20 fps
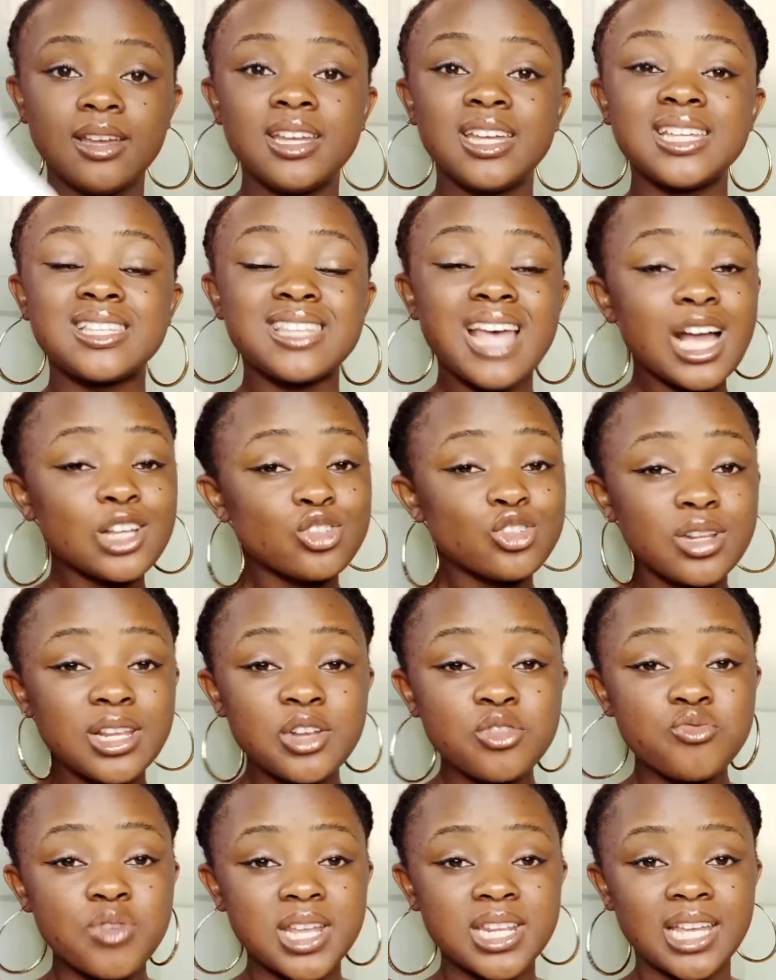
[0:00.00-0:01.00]
It's actually
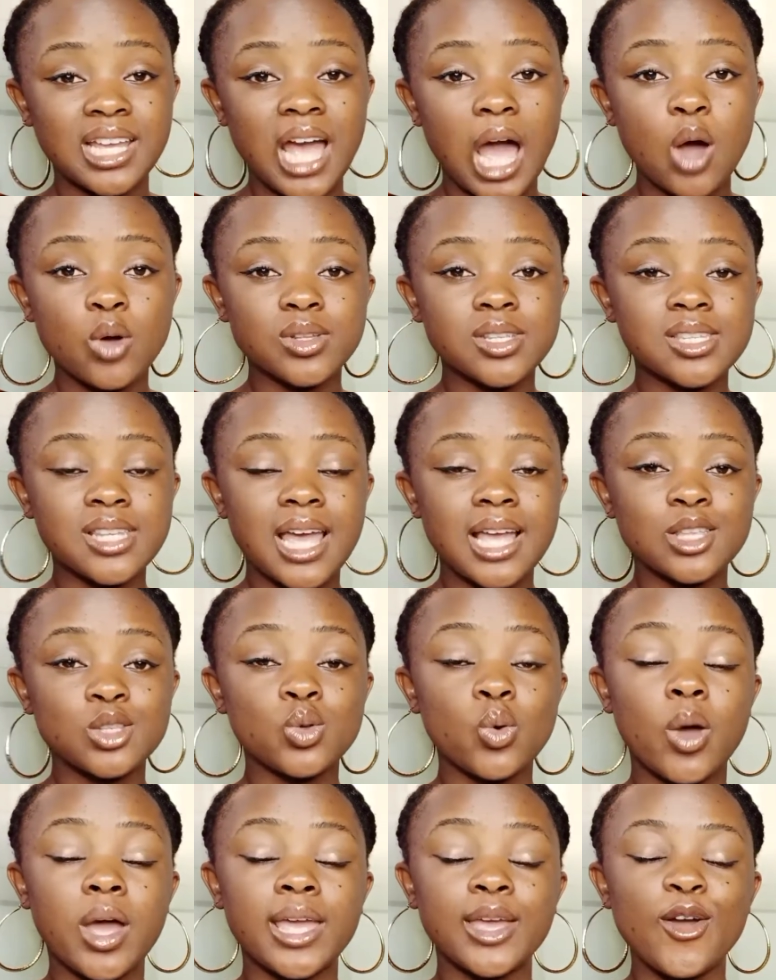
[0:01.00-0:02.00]
raining outside,
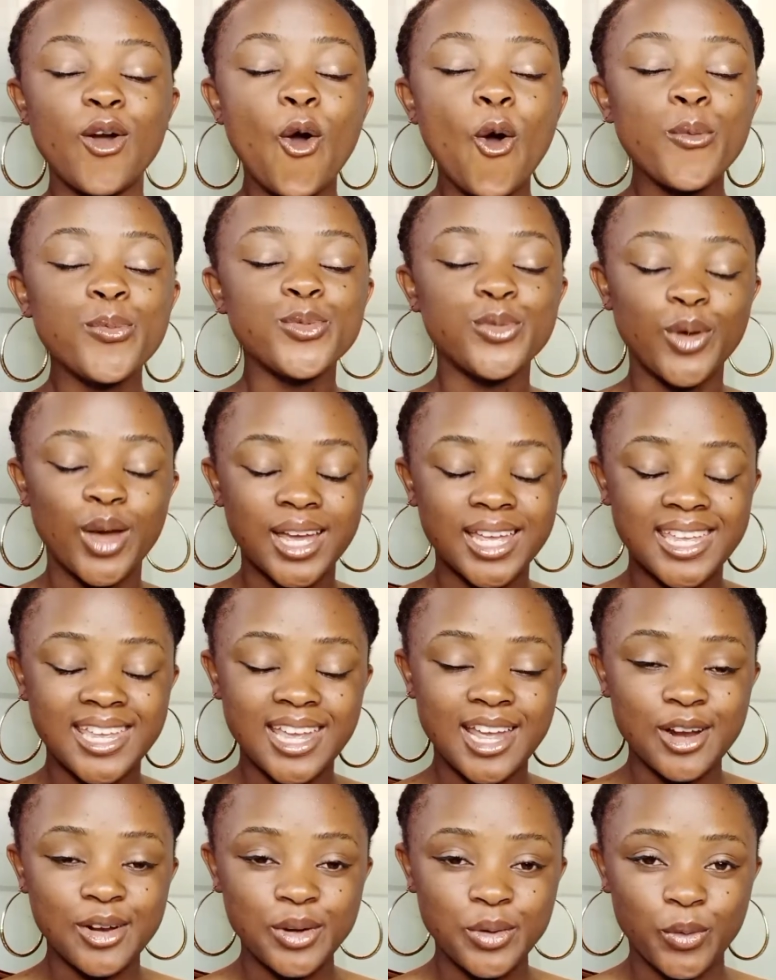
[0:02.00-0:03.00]
so I hope you are
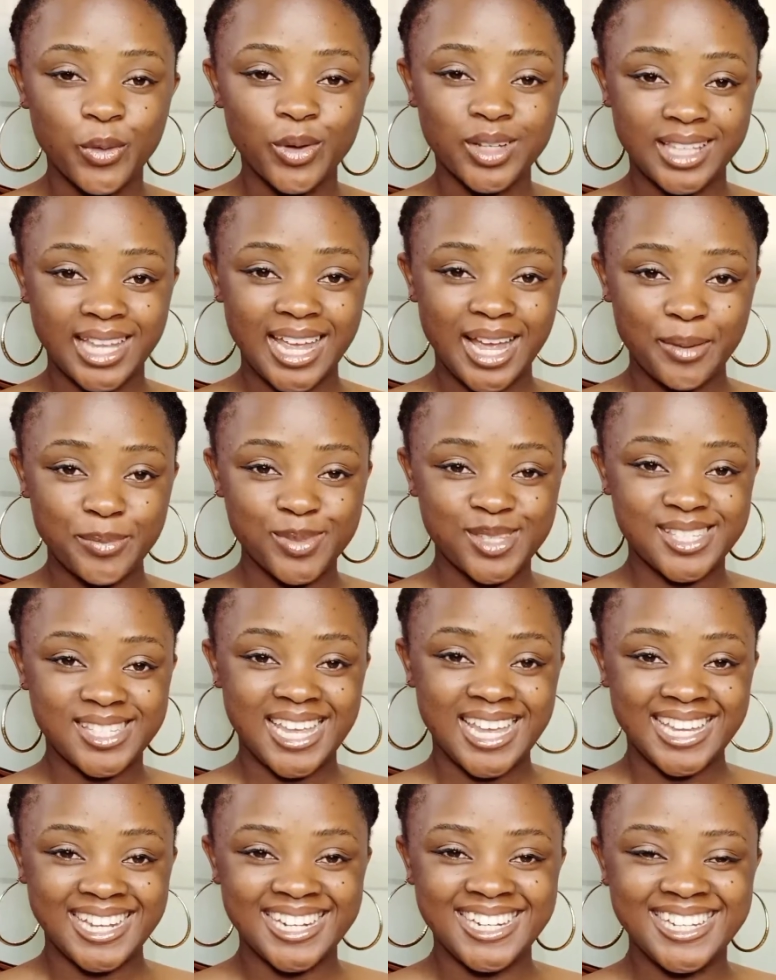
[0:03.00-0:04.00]
hearing what I am
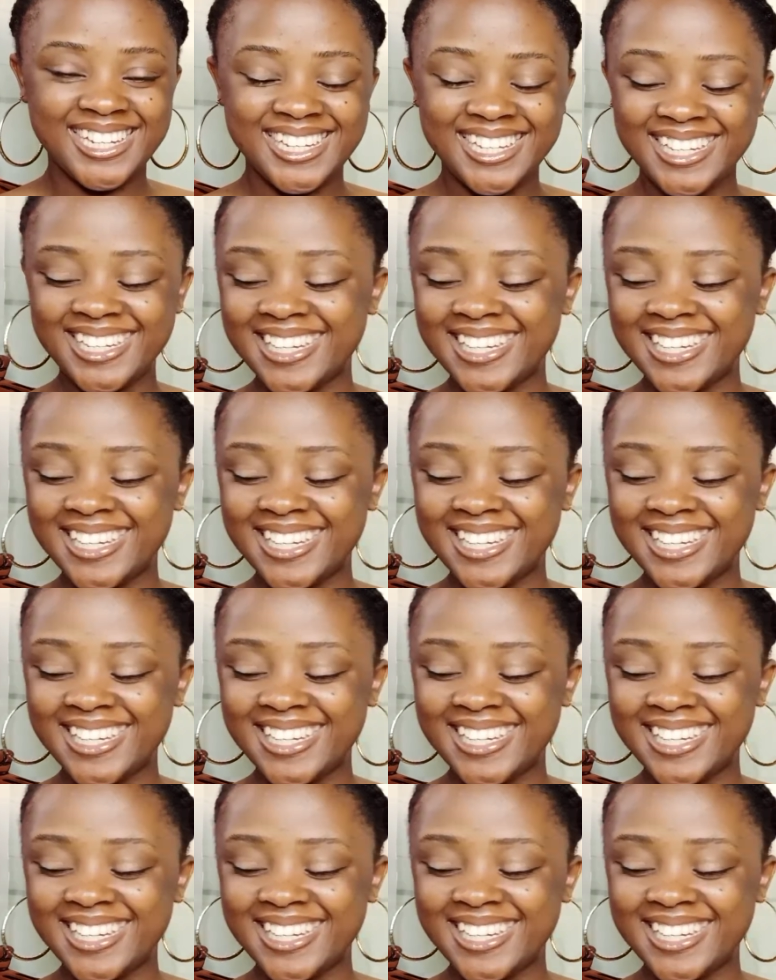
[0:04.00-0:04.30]
saying.